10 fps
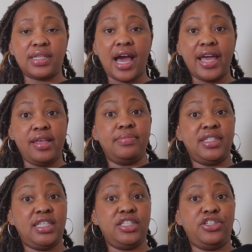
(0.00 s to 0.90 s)
I am
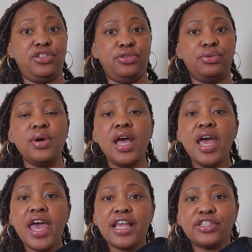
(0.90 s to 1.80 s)
6'2",
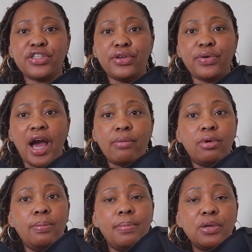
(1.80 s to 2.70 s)
and so I
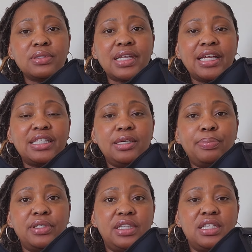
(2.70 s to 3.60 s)
will most likely
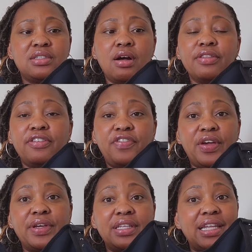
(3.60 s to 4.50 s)
put these on the
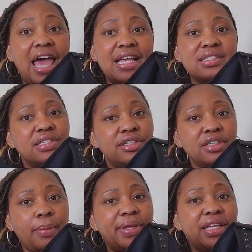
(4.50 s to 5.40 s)
very last
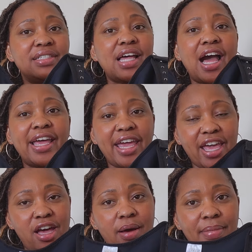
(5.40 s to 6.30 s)
hook because I
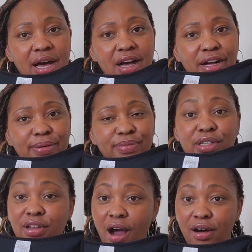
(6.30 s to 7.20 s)

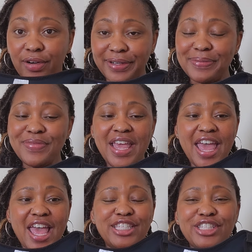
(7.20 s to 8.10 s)
am long.
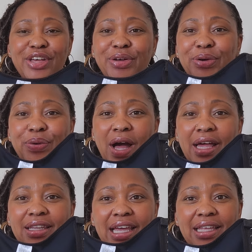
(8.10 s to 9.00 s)
And so
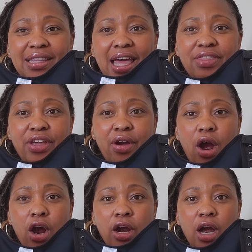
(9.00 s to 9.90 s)
I like that there
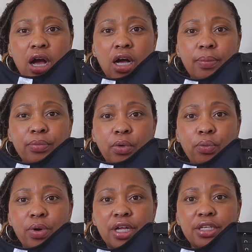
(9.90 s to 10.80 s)
are
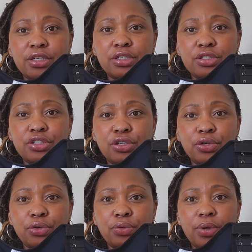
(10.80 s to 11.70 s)
1,
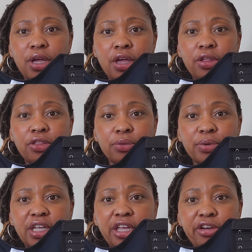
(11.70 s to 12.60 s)
2,
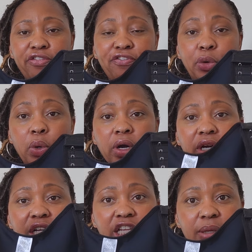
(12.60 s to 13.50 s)
3, 4
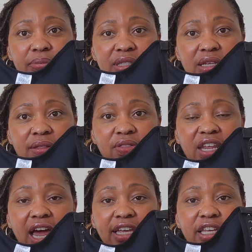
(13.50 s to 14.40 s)
clips that
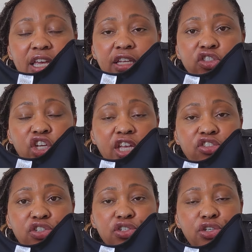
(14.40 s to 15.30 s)
I can change
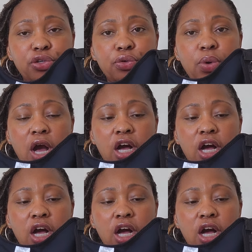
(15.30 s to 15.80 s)
this to